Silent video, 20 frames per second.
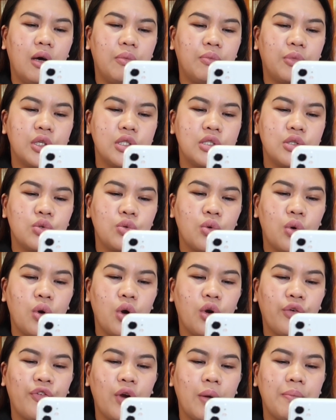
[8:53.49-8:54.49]

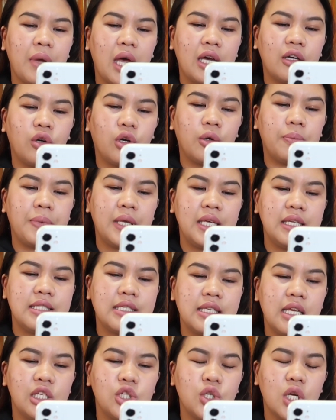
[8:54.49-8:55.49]
restore from Mac or PC,